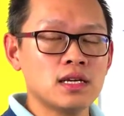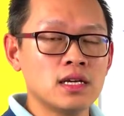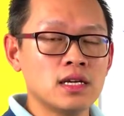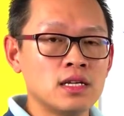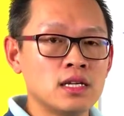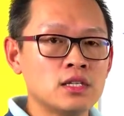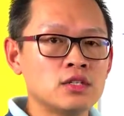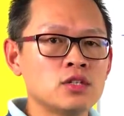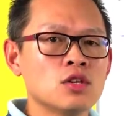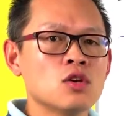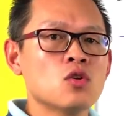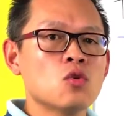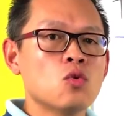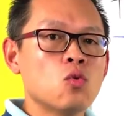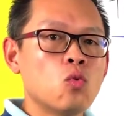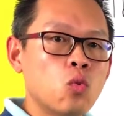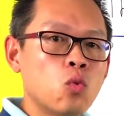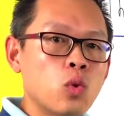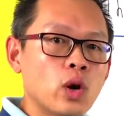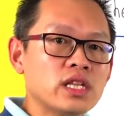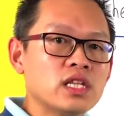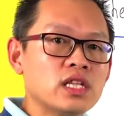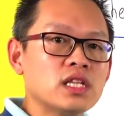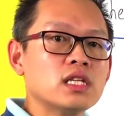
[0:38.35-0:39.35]
it is
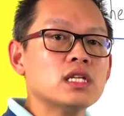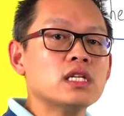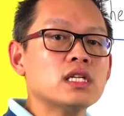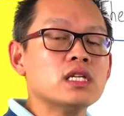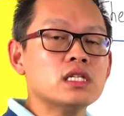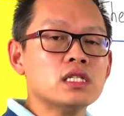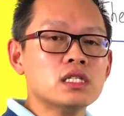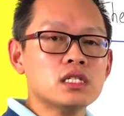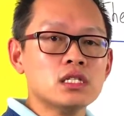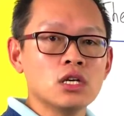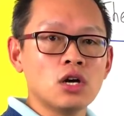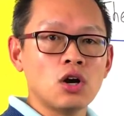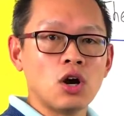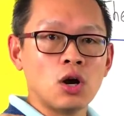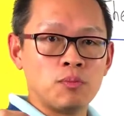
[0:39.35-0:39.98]
what is the